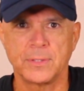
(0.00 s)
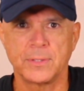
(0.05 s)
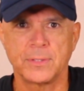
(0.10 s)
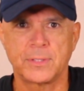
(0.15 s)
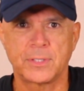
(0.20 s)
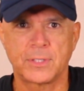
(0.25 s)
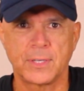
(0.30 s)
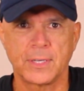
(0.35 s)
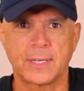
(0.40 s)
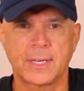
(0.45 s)

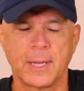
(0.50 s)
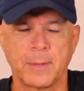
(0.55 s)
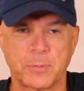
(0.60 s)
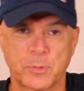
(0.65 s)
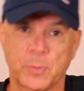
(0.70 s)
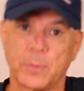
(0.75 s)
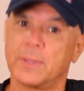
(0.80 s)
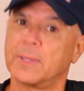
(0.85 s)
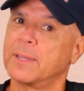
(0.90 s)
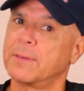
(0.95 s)
she
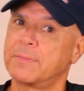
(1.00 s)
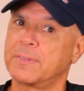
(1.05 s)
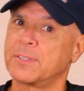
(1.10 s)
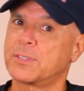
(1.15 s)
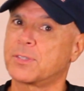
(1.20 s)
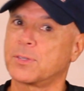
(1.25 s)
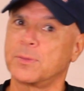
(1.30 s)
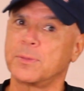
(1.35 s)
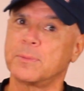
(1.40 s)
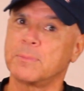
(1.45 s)
keeps reliving
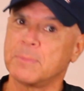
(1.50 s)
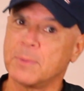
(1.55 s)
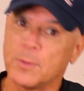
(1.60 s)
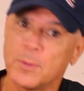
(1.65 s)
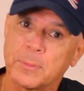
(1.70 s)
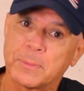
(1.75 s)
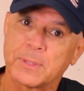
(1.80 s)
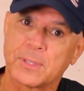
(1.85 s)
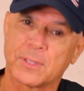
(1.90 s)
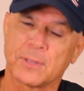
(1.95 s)
certain
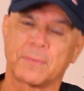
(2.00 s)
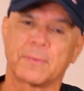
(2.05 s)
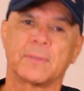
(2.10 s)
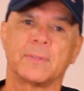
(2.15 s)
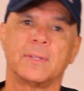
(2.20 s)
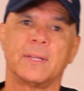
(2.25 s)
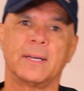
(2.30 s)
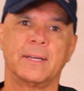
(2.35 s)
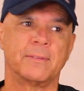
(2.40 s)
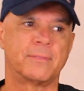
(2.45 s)
moments of her
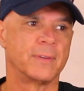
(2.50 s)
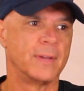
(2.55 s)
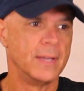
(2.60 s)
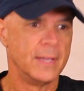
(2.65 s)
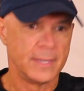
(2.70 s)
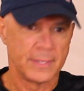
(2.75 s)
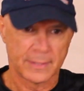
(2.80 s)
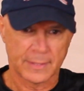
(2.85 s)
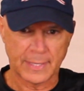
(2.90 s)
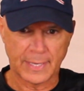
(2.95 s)
life,
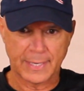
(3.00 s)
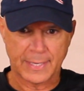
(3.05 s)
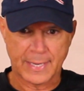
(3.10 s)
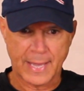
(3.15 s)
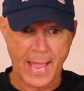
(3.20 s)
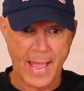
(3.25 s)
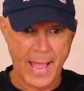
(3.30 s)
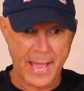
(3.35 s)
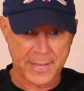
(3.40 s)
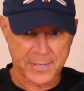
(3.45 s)
like
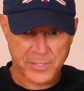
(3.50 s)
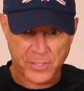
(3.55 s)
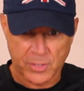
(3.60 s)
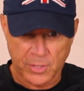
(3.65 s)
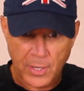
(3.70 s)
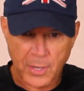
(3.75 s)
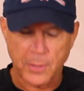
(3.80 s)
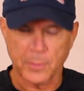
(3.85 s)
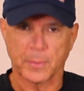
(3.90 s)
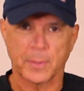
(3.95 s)
as
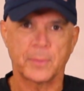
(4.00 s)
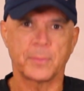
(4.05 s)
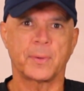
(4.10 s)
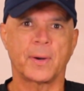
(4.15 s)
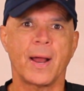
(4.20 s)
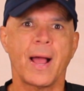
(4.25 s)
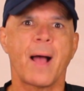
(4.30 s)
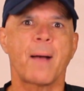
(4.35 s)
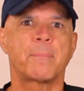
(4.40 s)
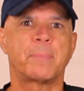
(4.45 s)
though it
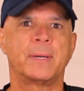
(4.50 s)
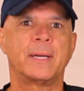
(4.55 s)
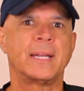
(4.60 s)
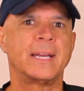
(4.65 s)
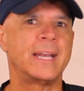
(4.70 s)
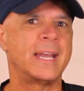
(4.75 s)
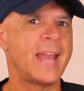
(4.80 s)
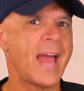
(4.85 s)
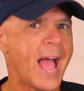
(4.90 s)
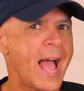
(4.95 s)
were
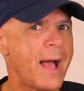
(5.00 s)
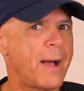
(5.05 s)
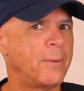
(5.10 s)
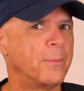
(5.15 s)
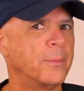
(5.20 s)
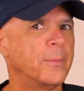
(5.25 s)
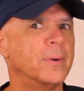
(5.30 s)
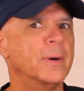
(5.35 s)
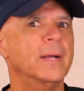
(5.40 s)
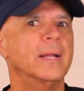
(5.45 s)
happening
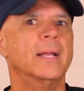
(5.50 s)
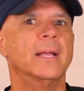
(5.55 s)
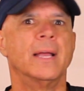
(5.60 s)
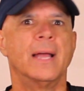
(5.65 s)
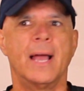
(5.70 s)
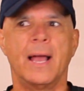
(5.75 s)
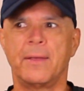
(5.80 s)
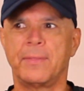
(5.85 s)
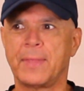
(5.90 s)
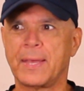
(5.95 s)
now.
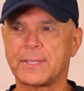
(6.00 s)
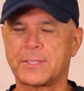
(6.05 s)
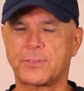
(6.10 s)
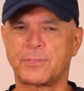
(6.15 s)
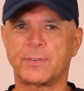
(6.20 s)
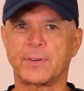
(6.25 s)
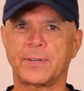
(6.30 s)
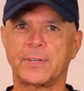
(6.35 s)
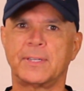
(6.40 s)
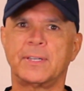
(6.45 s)
And that's
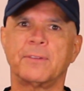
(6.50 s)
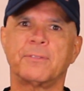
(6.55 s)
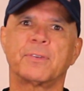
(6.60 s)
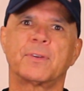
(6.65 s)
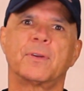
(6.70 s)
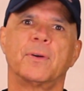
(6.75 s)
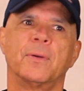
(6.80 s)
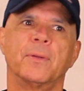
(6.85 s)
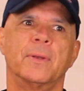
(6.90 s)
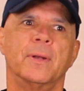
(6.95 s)
very
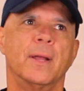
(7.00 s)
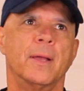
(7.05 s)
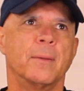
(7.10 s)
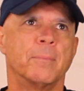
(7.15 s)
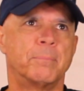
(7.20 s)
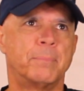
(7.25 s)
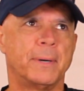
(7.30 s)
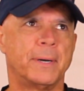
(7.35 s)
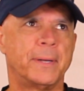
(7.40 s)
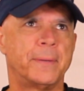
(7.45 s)
difficult.
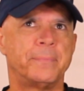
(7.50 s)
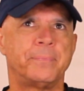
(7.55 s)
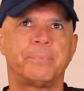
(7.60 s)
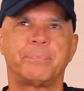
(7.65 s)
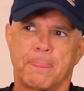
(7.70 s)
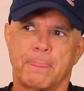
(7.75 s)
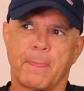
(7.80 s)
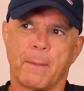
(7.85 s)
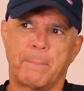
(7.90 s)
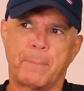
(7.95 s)
But
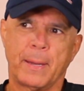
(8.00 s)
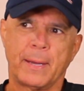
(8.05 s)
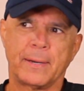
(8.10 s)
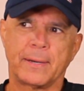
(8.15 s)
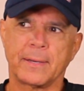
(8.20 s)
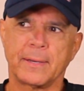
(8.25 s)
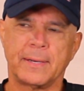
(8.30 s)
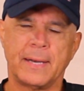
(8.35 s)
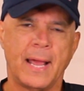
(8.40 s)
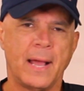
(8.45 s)

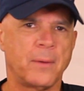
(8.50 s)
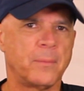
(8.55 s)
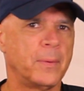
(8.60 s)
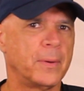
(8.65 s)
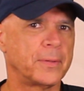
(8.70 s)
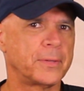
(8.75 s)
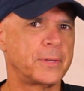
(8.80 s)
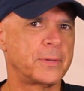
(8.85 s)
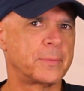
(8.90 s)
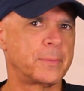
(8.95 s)
depending on how
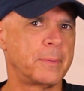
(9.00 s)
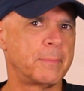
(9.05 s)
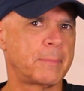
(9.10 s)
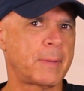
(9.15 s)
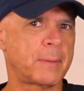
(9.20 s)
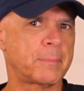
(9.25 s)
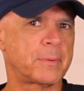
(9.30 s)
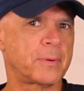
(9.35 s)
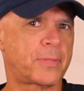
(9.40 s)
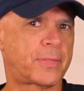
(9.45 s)
well you
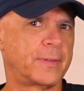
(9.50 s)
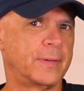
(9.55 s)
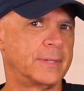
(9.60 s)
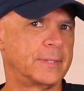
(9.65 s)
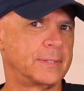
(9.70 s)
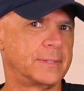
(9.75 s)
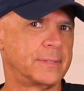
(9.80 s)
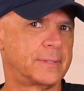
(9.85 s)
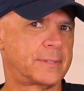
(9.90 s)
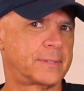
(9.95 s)
remember
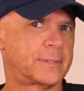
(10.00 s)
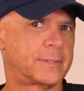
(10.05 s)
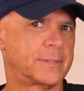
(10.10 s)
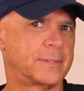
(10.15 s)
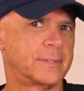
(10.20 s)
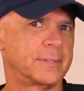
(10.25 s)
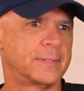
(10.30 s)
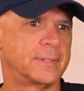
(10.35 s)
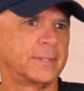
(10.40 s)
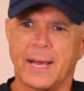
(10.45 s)
things,
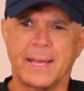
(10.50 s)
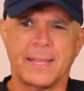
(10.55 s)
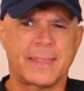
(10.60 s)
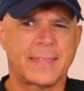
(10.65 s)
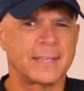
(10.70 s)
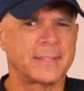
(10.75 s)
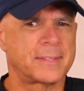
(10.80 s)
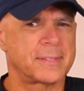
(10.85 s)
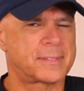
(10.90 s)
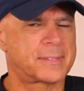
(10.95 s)
I
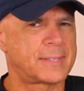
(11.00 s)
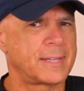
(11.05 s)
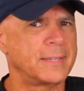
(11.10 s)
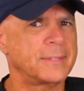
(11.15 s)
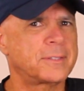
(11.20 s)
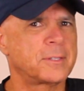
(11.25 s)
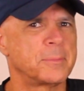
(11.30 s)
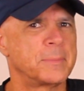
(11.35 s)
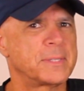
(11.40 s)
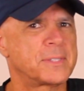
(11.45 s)
think the
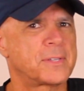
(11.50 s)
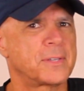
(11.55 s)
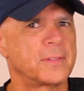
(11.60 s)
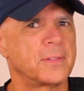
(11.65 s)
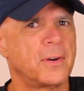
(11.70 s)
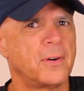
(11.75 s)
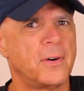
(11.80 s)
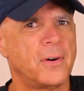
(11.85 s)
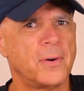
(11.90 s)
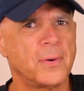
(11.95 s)
sentiments in
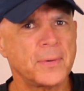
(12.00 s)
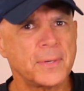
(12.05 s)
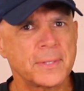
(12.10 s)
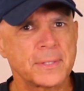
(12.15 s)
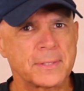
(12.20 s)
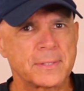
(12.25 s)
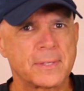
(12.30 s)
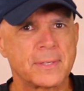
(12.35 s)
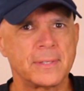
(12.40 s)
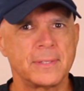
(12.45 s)
the
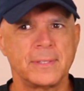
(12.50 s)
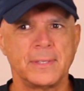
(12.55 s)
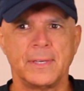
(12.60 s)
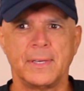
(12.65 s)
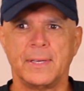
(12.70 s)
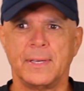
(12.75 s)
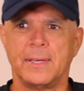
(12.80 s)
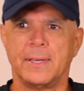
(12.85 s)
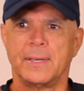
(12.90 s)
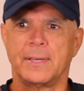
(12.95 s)
heart
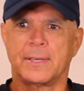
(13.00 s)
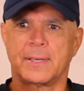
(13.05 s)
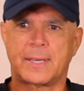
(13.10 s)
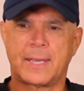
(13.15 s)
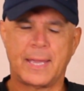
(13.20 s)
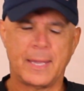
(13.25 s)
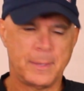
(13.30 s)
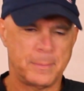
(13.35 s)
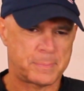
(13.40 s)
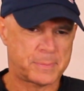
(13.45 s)

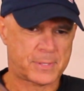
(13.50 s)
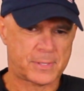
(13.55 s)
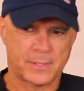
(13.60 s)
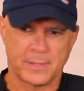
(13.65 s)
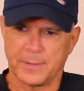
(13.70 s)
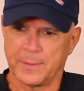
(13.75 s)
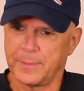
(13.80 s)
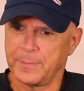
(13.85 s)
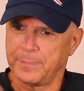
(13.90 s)
keeps